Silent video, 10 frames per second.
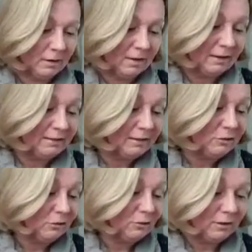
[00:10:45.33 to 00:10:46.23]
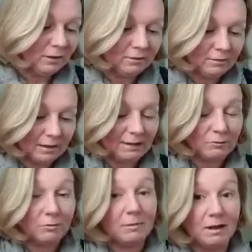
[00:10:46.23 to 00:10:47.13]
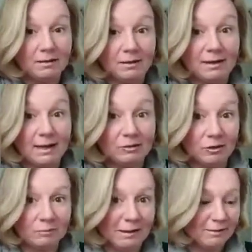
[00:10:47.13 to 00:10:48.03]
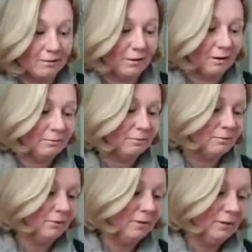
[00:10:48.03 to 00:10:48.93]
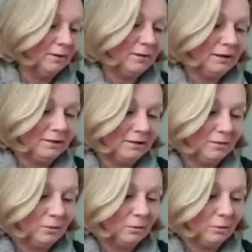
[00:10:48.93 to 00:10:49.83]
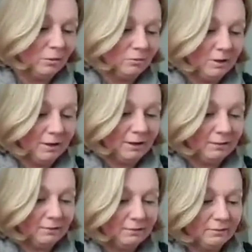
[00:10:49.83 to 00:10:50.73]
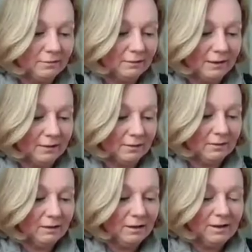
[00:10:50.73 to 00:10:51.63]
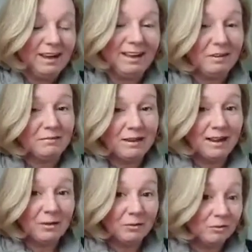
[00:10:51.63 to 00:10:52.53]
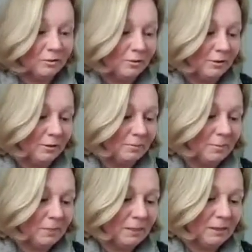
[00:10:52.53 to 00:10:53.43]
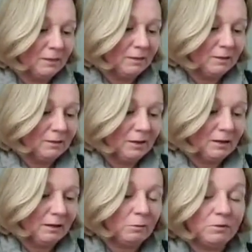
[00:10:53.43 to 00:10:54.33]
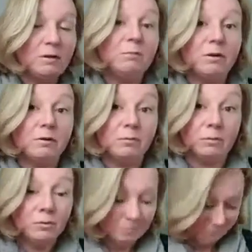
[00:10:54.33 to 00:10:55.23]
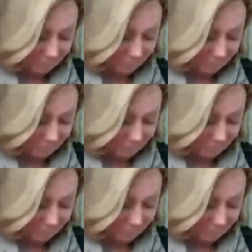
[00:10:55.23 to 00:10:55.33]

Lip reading: And I did do these, I have to admit, I did catch up last night and did all of mine together. And I found that it wasn't impossible,